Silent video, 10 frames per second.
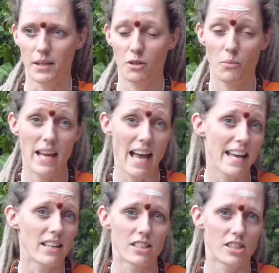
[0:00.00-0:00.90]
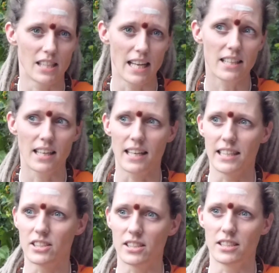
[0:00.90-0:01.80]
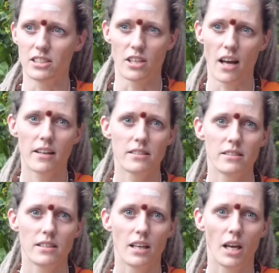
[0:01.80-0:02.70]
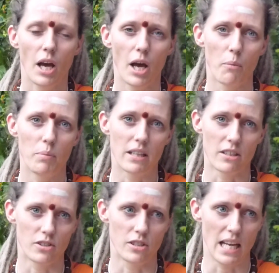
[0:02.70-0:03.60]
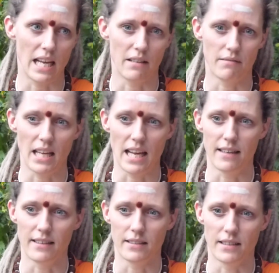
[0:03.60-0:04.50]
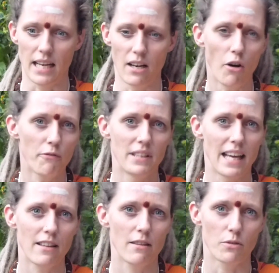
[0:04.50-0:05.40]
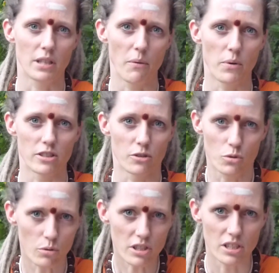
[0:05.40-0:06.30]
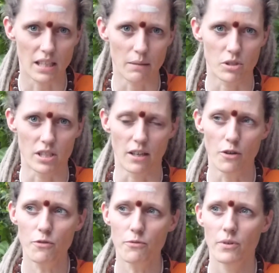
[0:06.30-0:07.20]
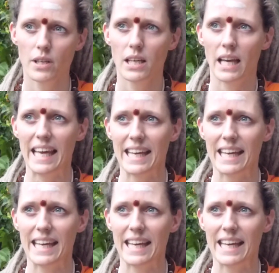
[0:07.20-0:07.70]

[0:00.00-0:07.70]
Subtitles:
the way I understand it at least, it is not because they love death or they want to torture themselves.